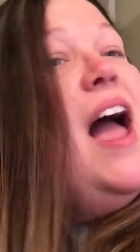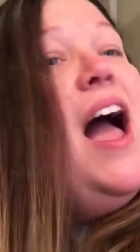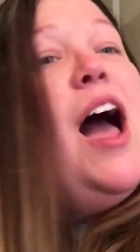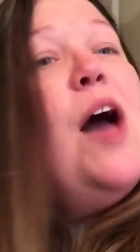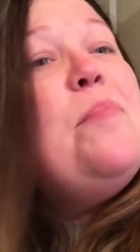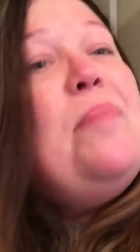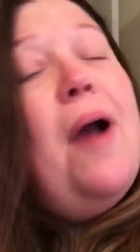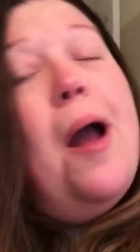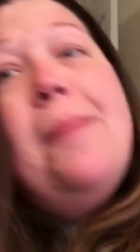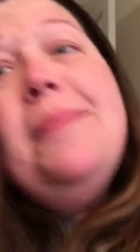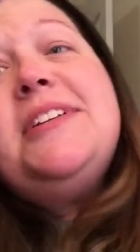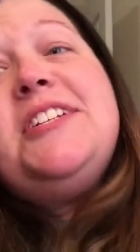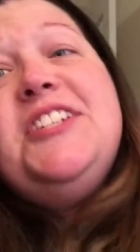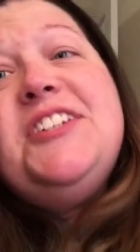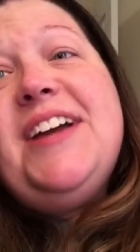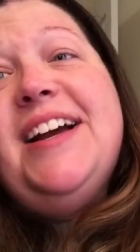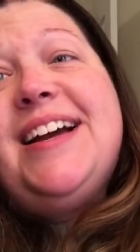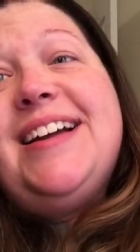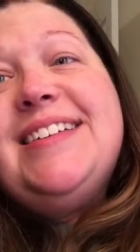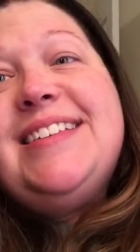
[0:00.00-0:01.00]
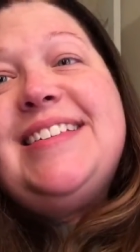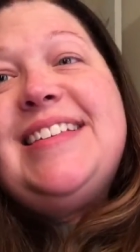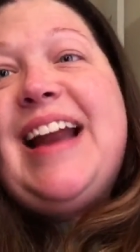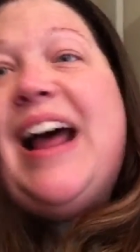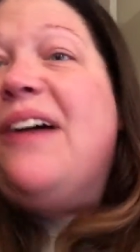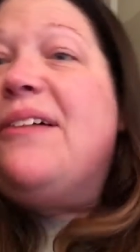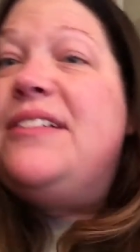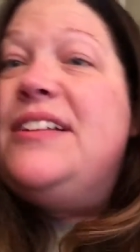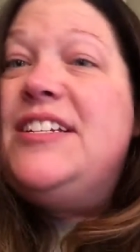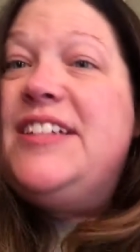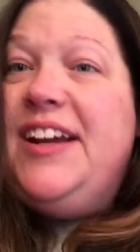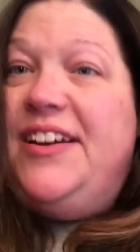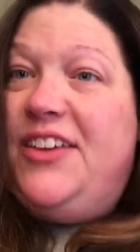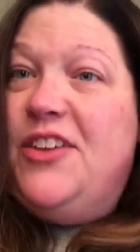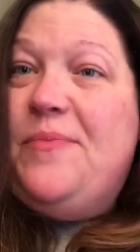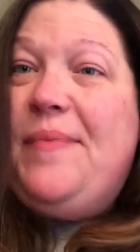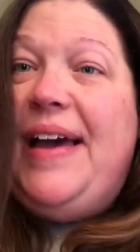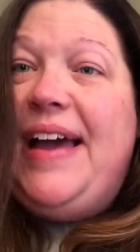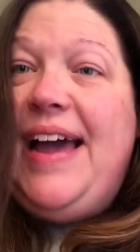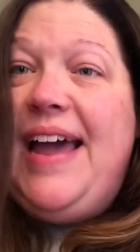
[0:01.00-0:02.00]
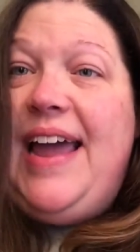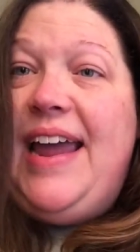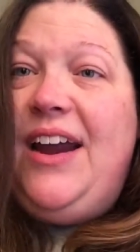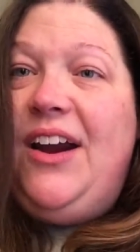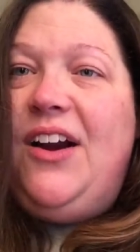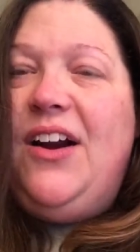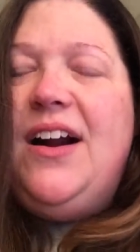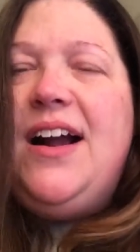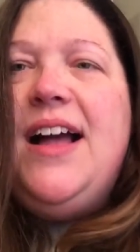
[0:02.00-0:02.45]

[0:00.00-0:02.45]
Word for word: I promised you guys that I would show you my hair.